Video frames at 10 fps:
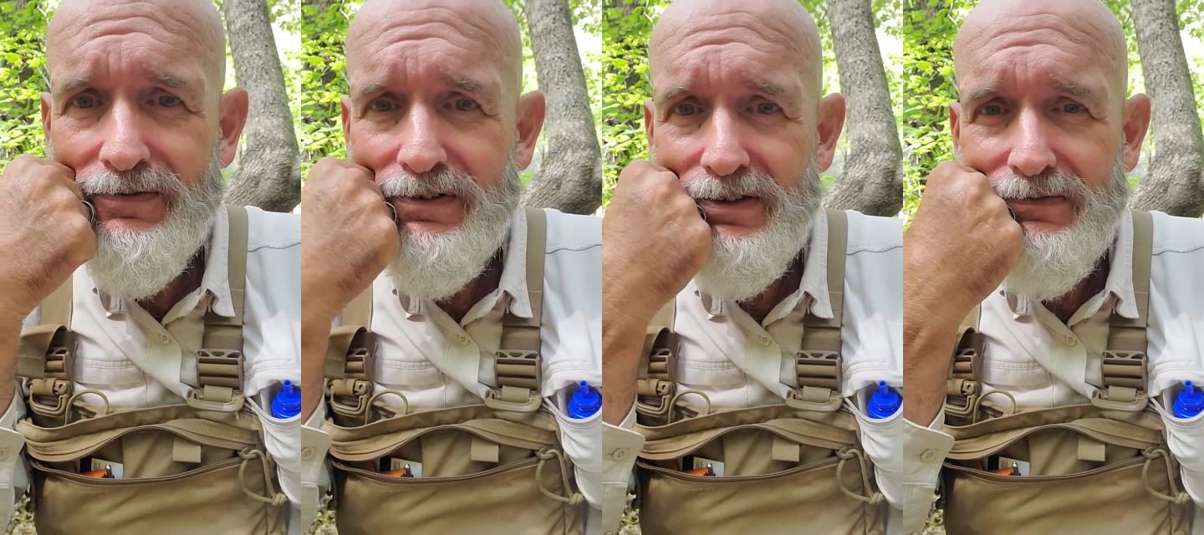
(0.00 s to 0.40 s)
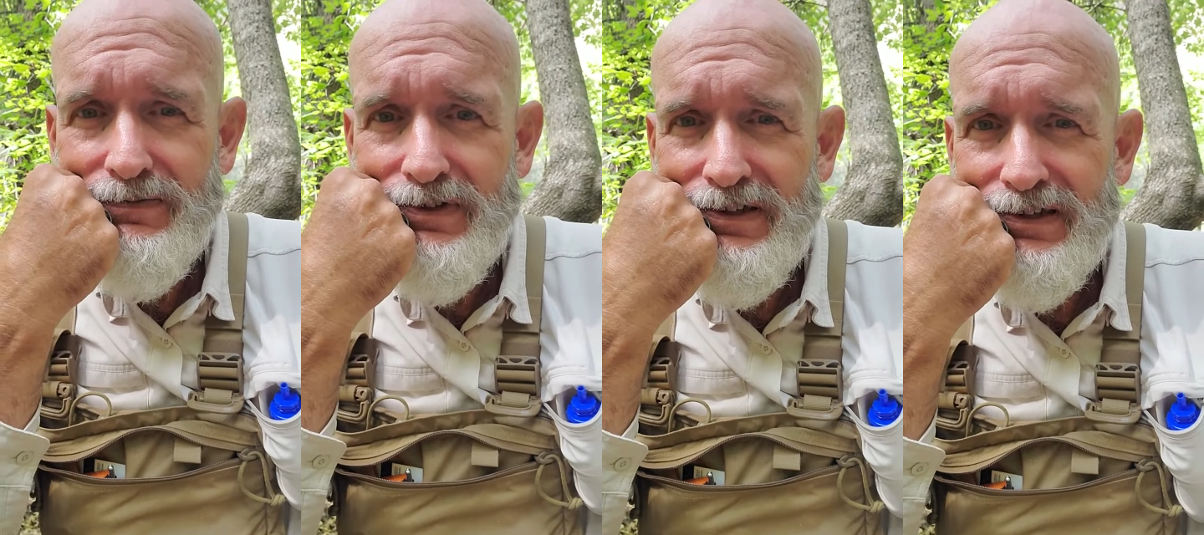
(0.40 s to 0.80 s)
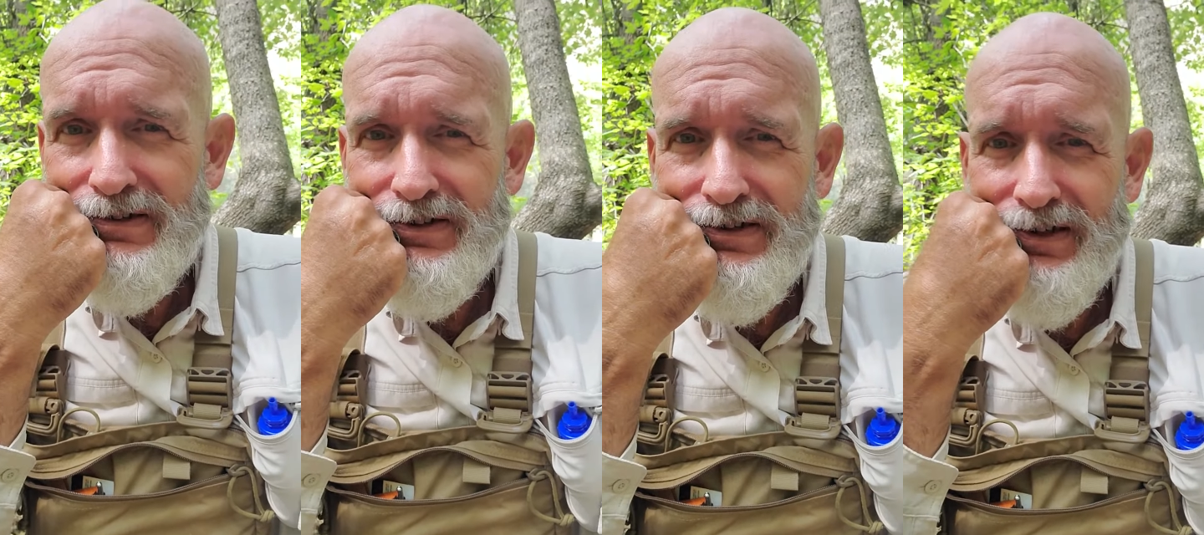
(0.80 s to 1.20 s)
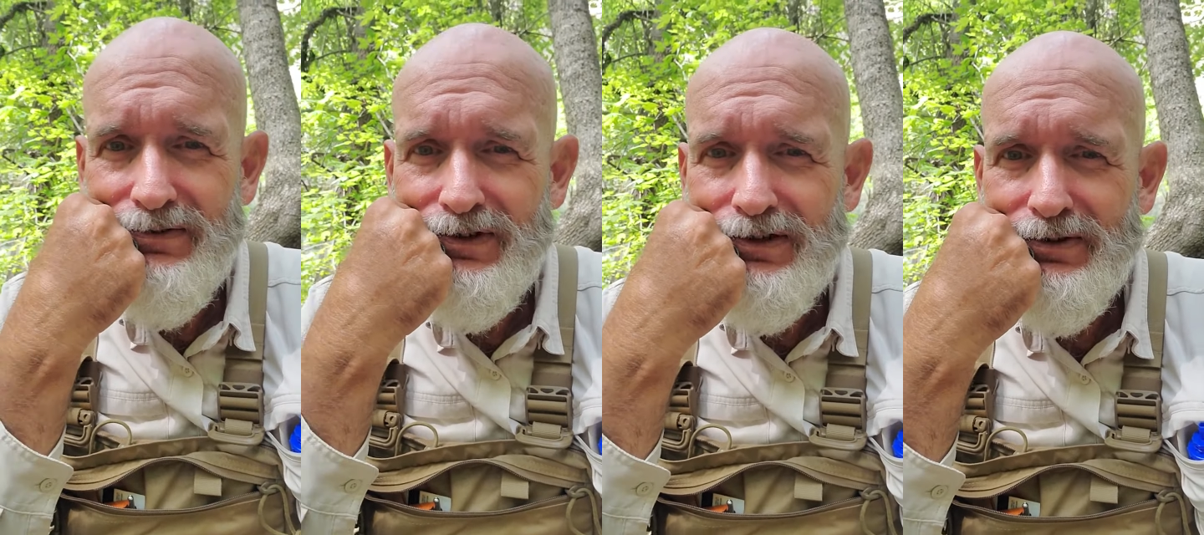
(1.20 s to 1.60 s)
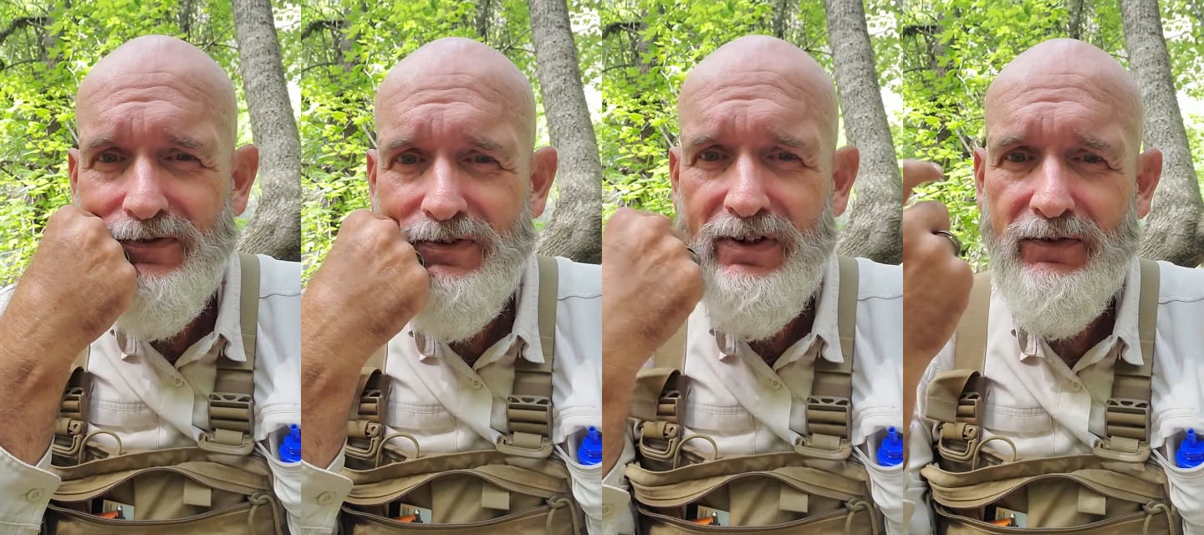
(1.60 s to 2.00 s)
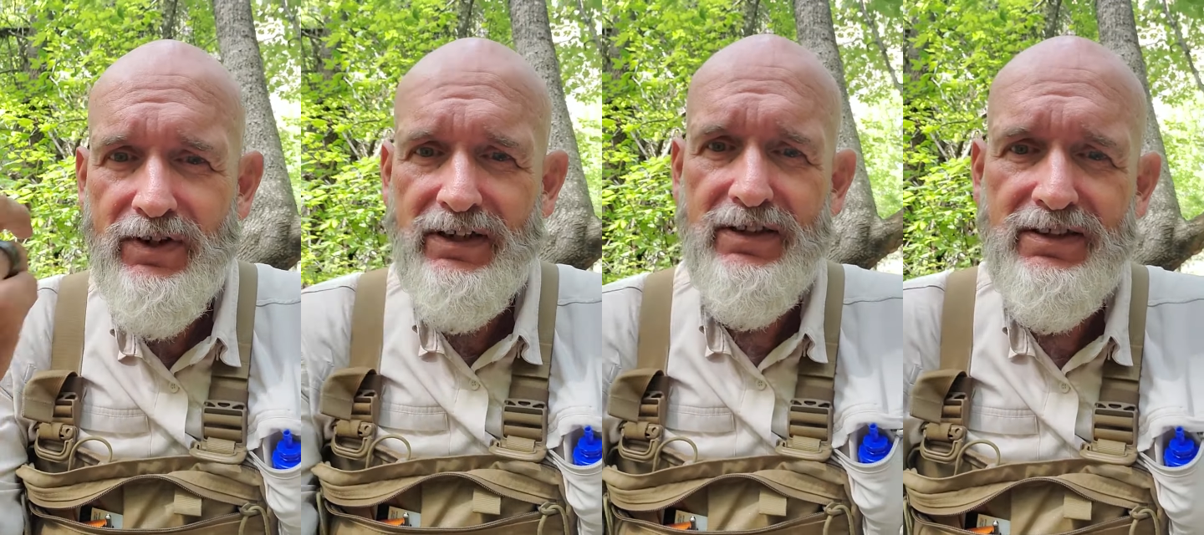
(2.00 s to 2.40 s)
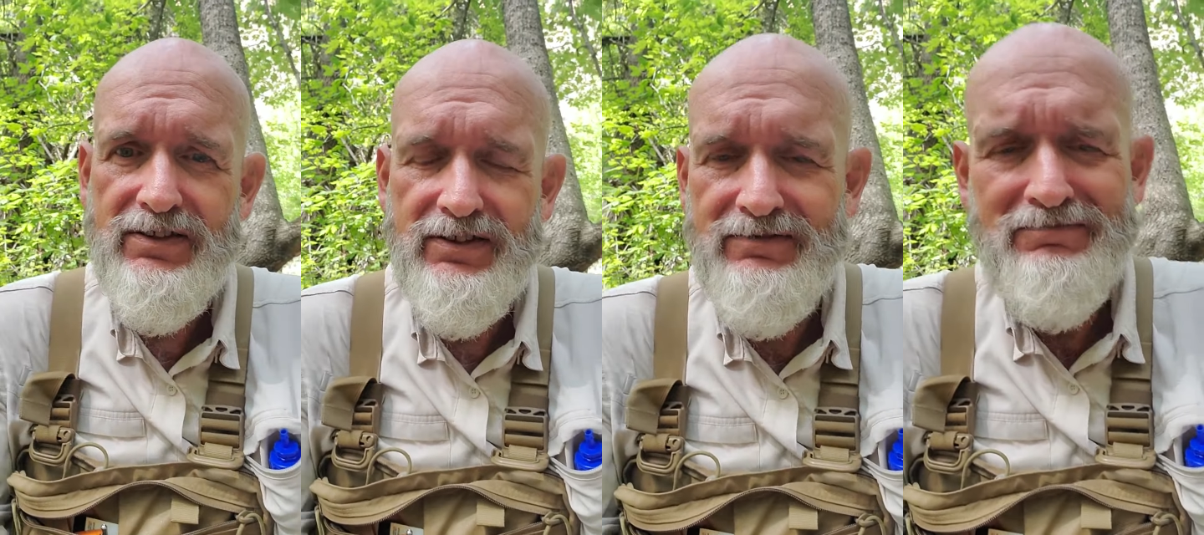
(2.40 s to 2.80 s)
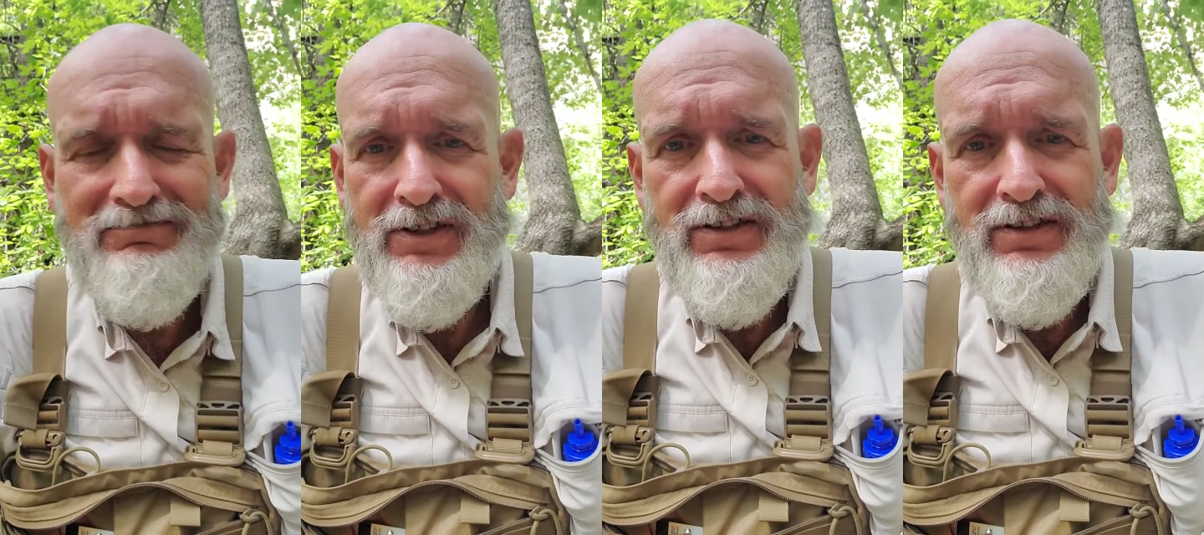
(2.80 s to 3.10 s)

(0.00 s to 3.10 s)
It's, you know, you don't know if you've never done this and,